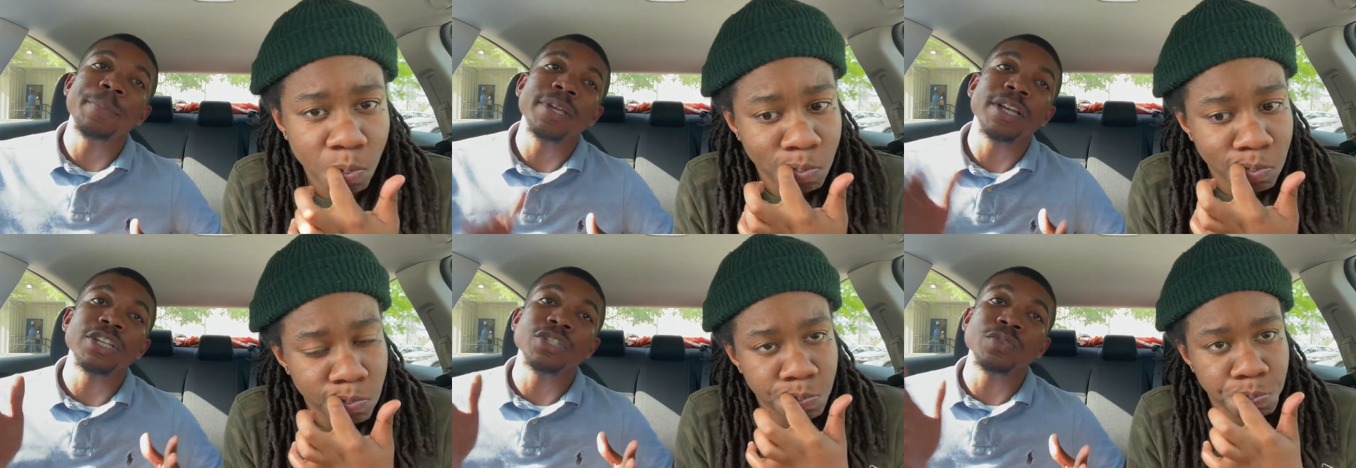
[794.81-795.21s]

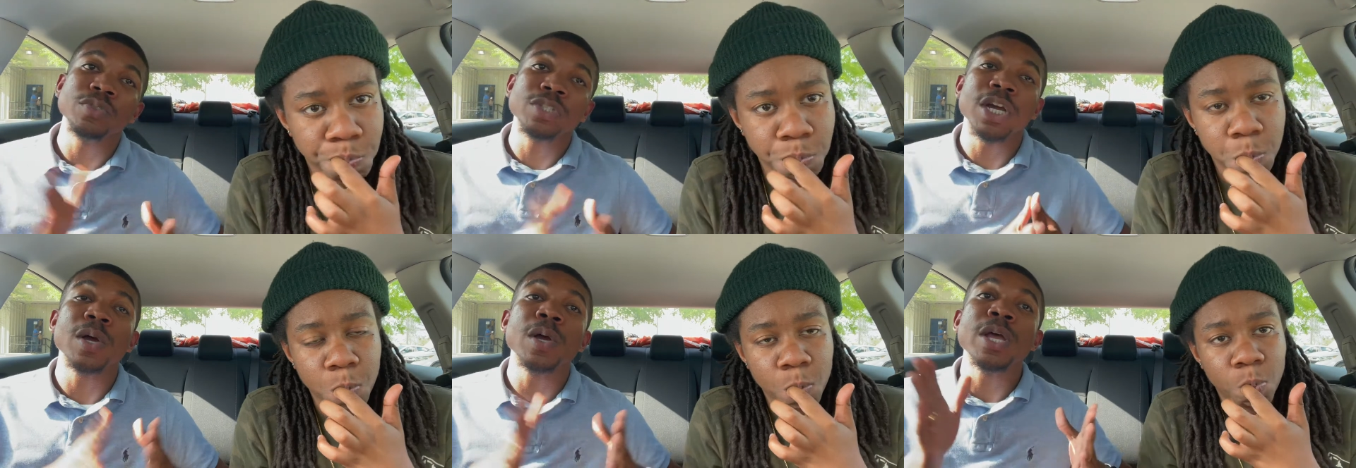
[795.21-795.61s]
Speaker 1: because you
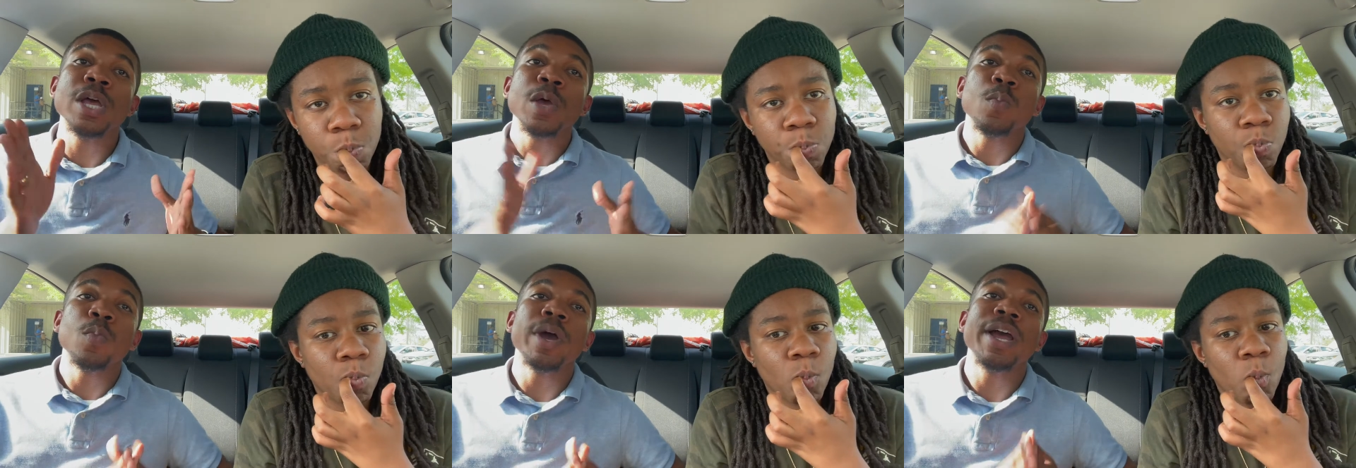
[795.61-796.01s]
don't
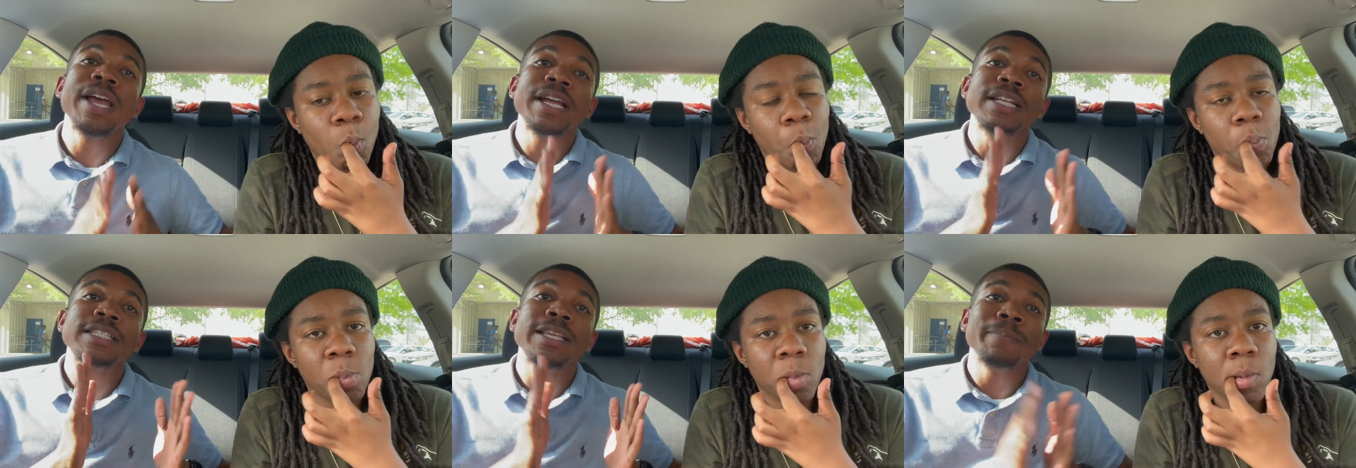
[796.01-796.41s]
want
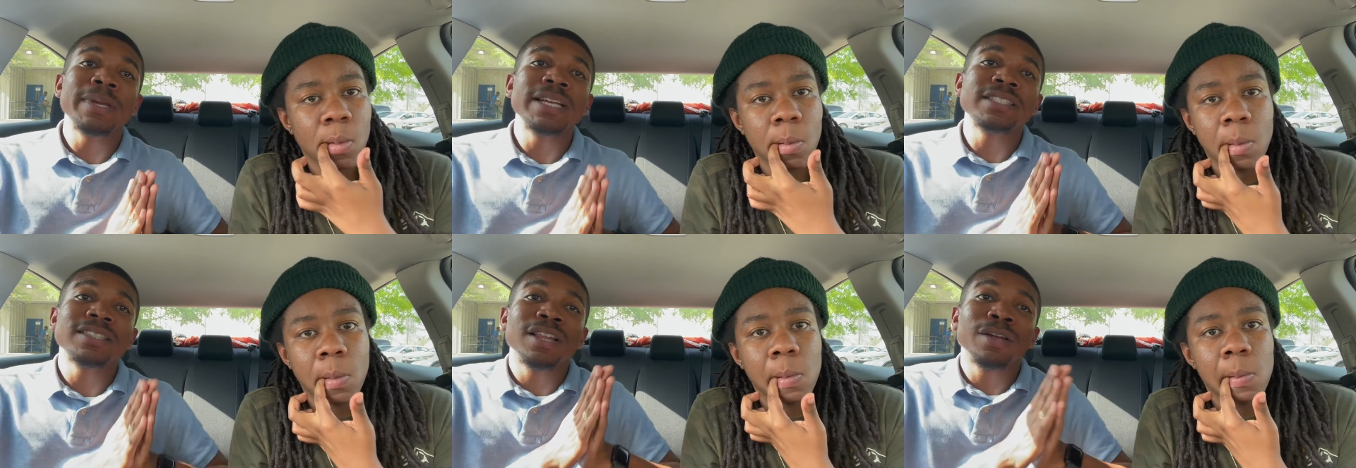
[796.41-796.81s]
to
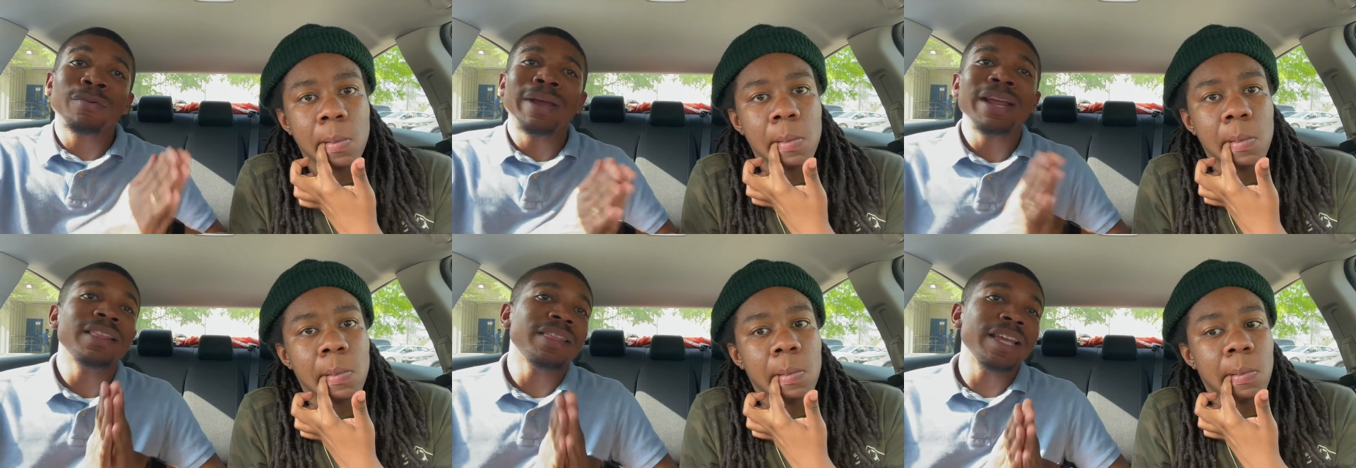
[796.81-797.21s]
miss the
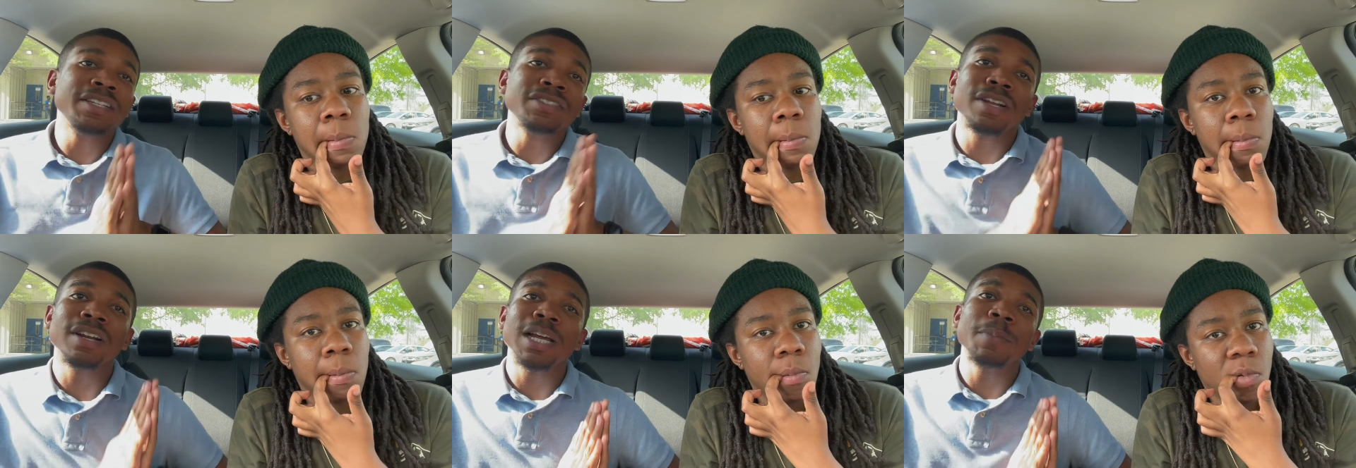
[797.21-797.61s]
great
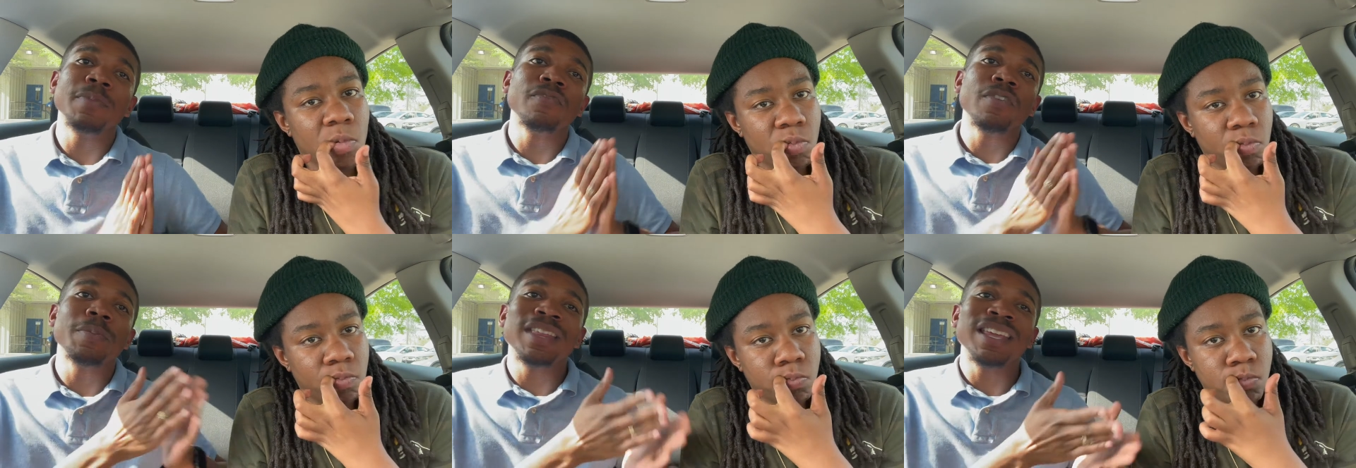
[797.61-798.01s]
things that are coming
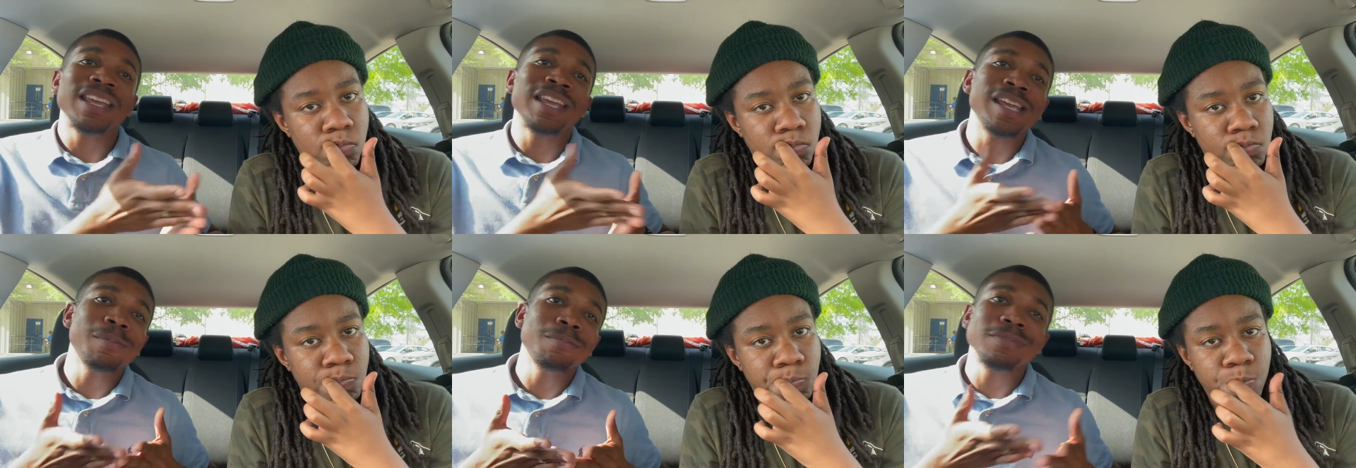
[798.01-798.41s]
from the
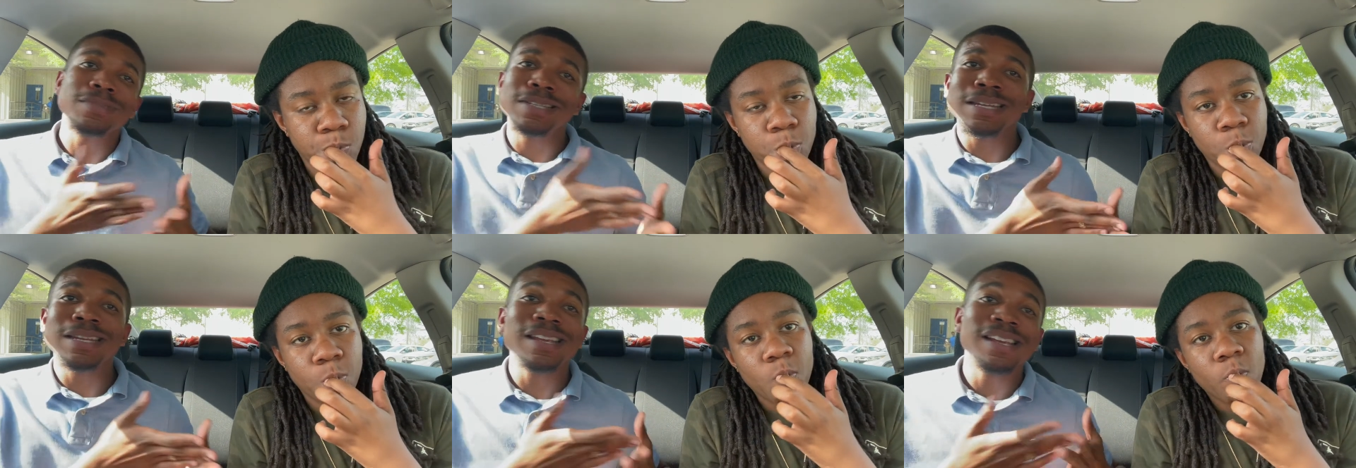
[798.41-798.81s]

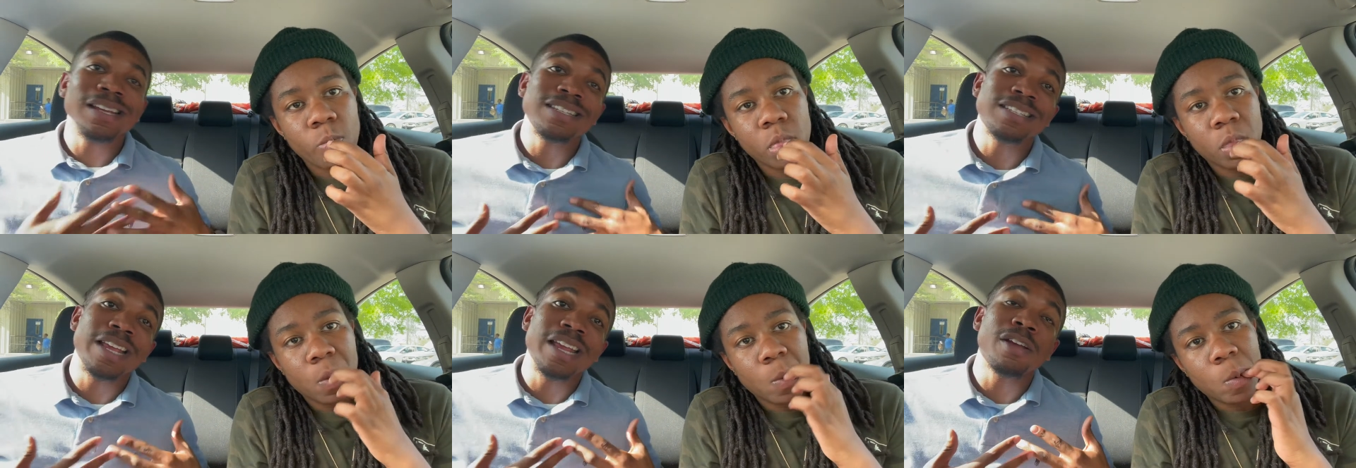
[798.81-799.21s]
MD
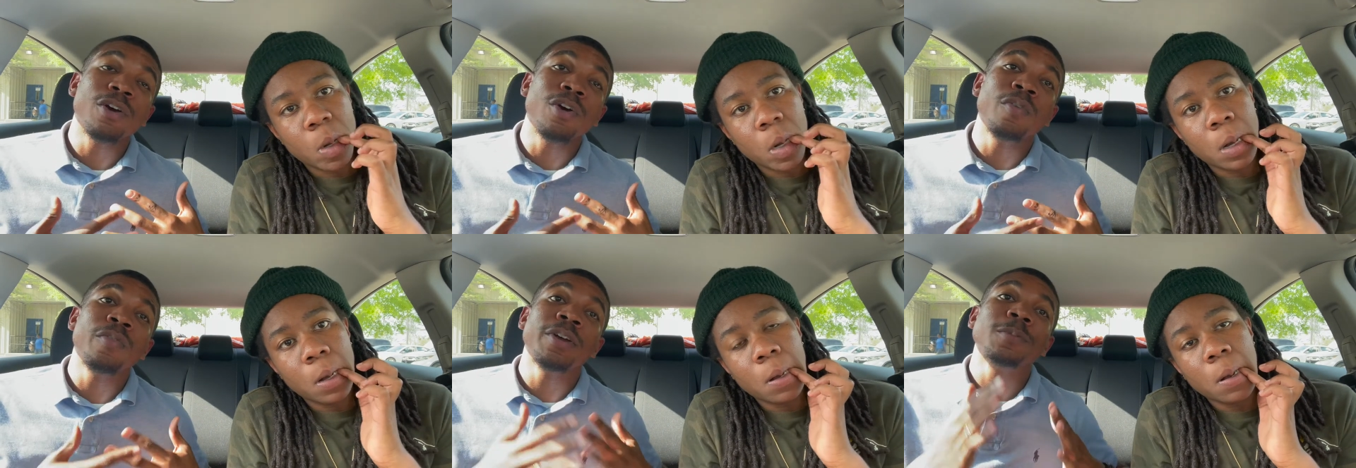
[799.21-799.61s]

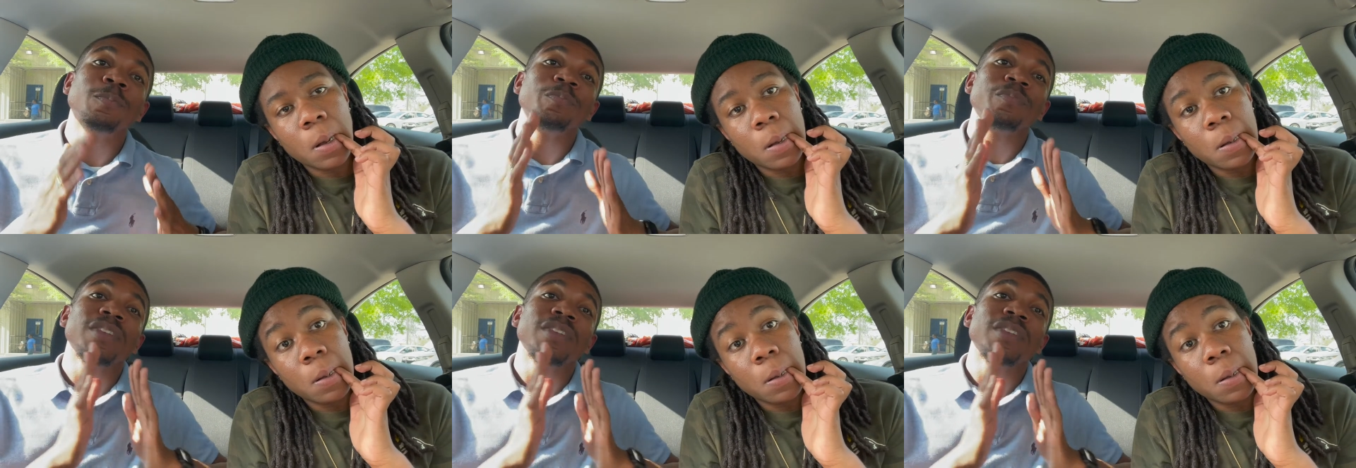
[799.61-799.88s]
Takeover.